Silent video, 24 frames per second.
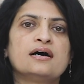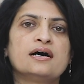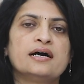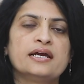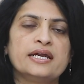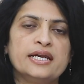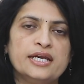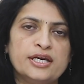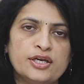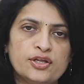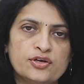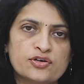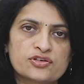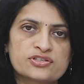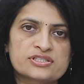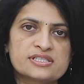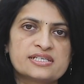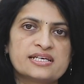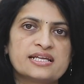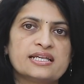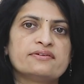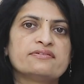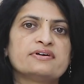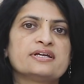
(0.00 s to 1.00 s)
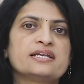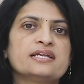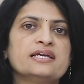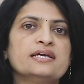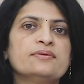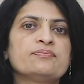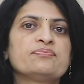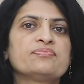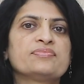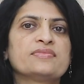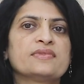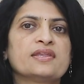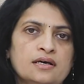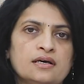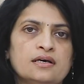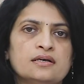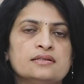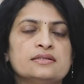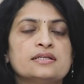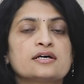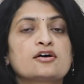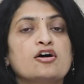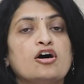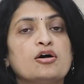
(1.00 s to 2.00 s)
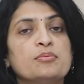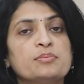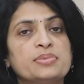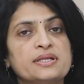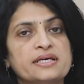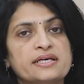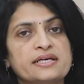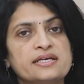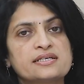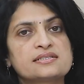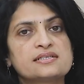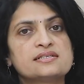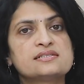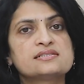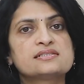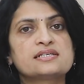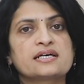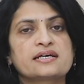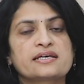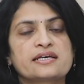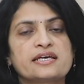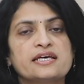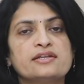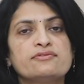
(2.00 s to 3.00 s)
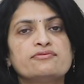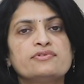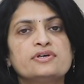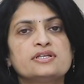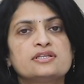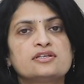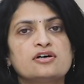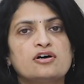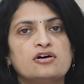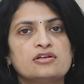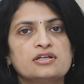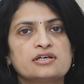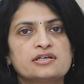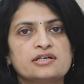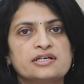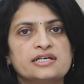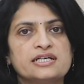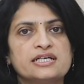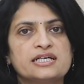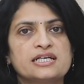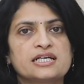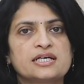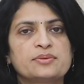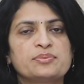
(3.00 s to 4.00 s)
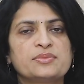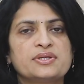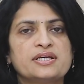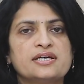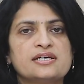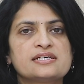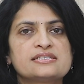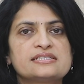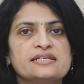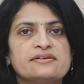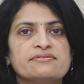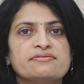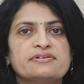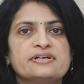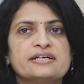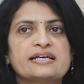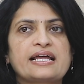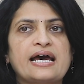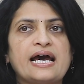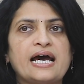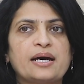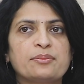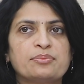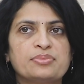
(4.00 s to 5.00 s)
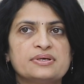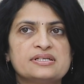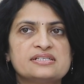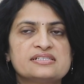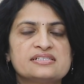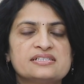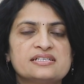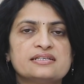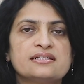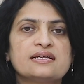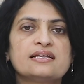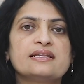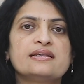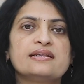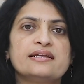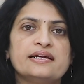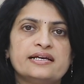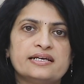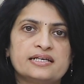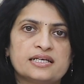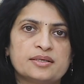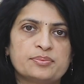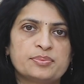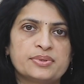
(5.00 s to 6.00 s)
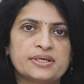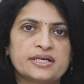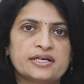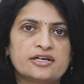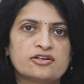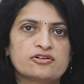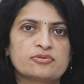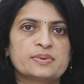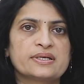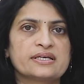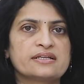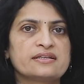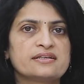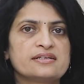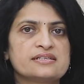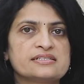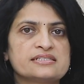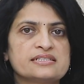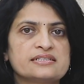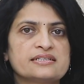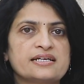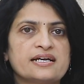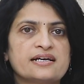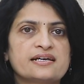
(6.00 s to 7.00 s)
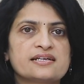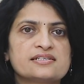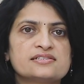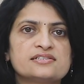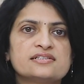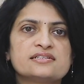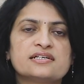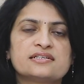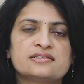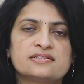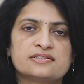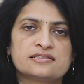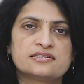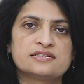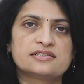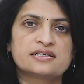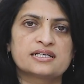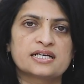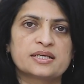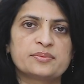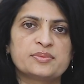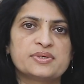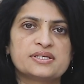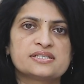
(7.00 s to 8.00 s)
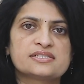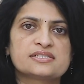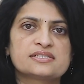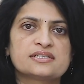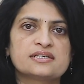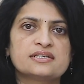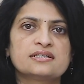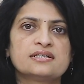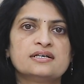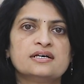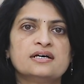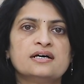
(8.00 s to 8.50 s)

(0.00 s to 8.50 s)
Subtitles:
induced delivery. The complications again with oligohydramnios, if it happens in the later period of pregnancy, that is in the third trimester,